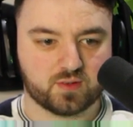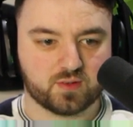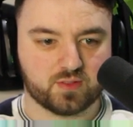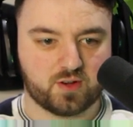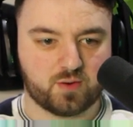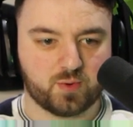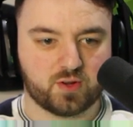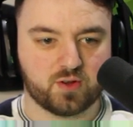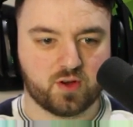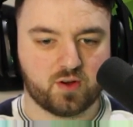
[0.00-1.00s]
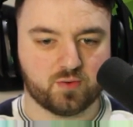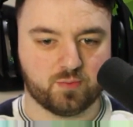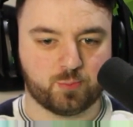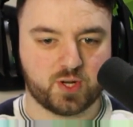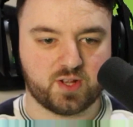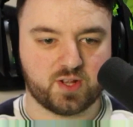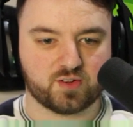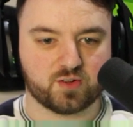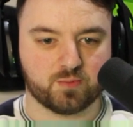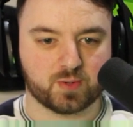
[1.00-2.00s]
And there we go. Bridge
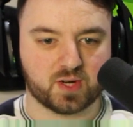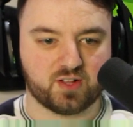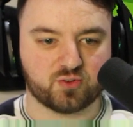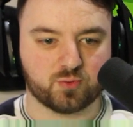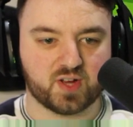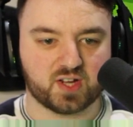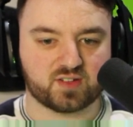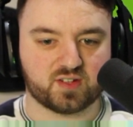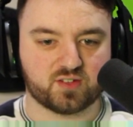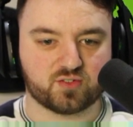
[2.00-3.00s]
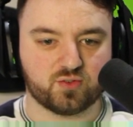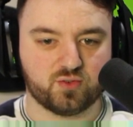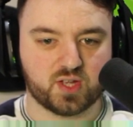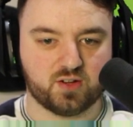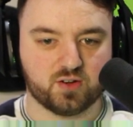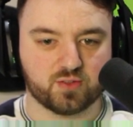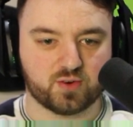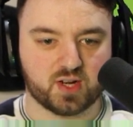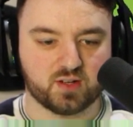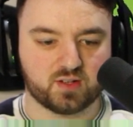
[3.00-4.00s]
complete. So we've access to another
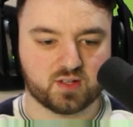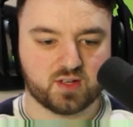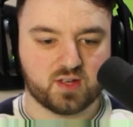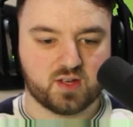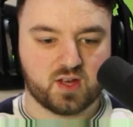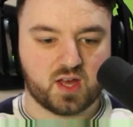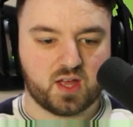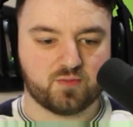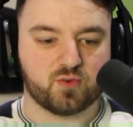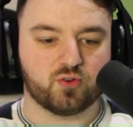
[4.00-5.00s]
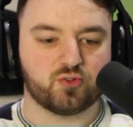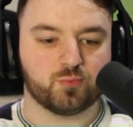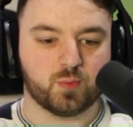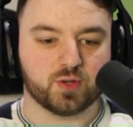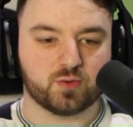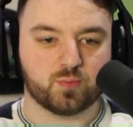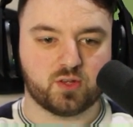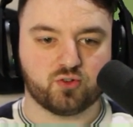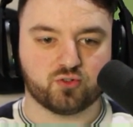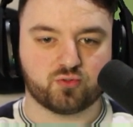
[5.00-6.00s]
island. And of course, if we wanted, we
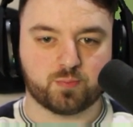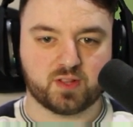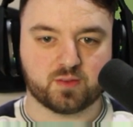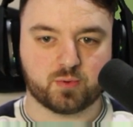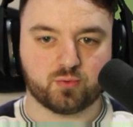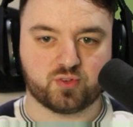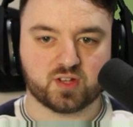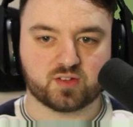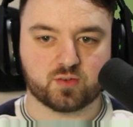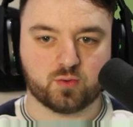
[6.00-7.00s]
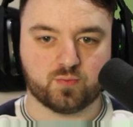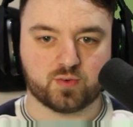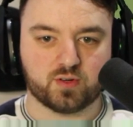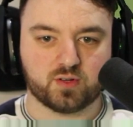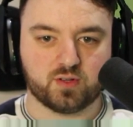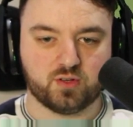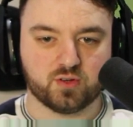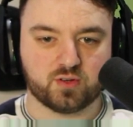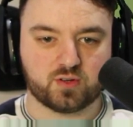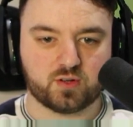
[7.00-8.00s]
could just repeat the process over
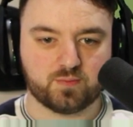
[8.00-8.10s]
yonder.